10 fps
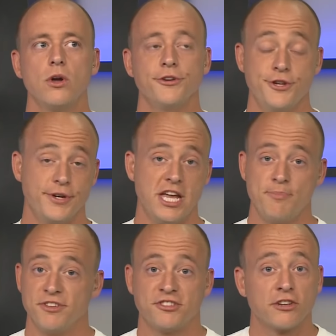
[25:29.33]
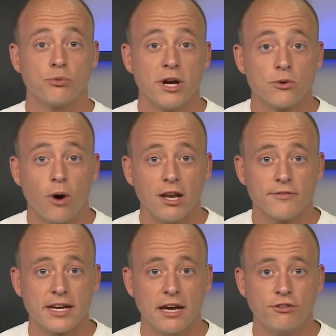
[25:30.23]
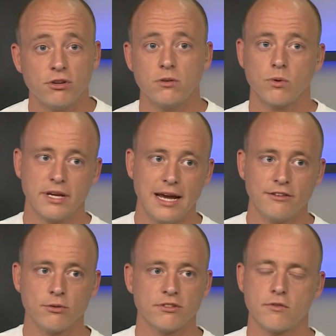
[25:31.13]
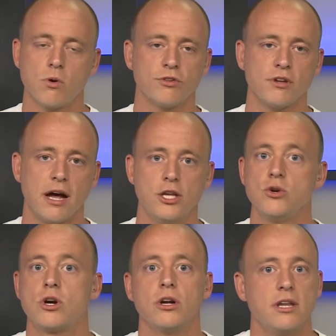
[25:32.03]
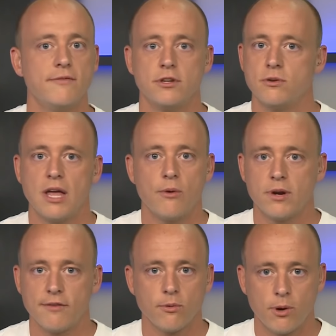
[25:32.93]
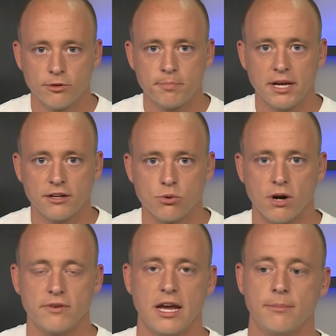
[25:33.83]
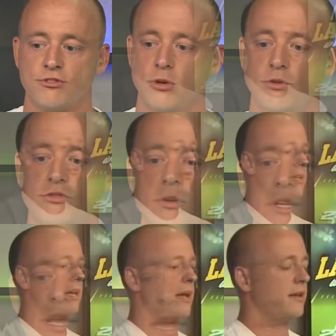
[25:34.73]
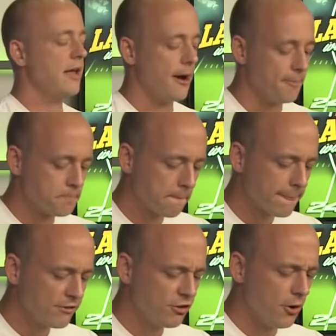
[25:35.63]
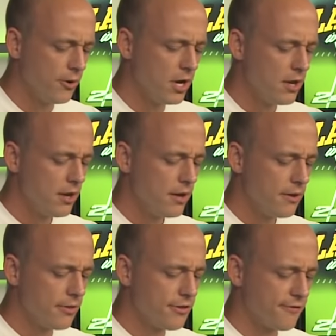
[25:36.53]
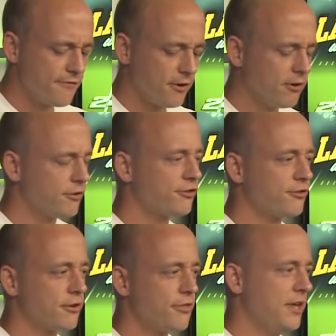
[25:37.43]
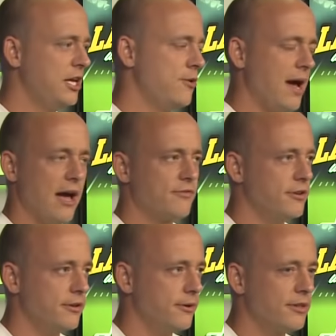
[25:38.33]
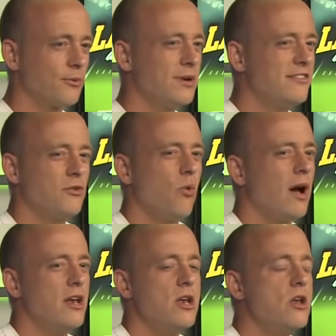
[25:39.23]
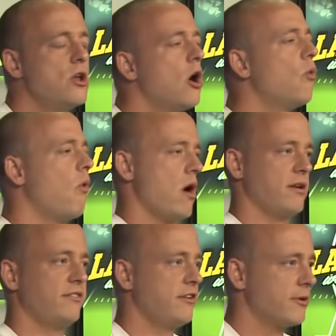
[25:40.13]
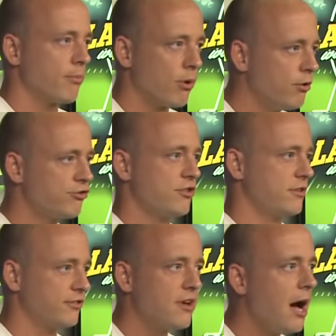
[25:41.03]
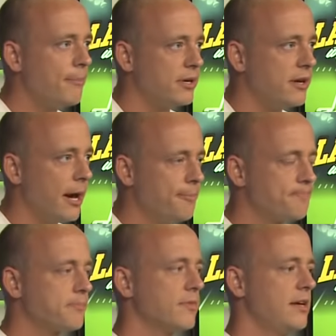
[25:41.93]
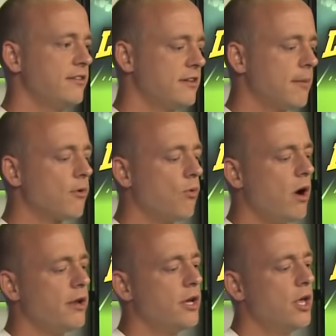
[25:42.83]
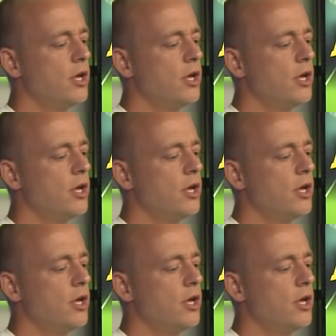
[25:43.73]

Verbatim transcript: do you keep the six win qualification? Well, the answer is, of course not. You couldn't even do that when everyone was playing 12 games. So, you certainly can't now. So, the first thing you have to do, and the reason why no one has even broached this topic yet, is number one,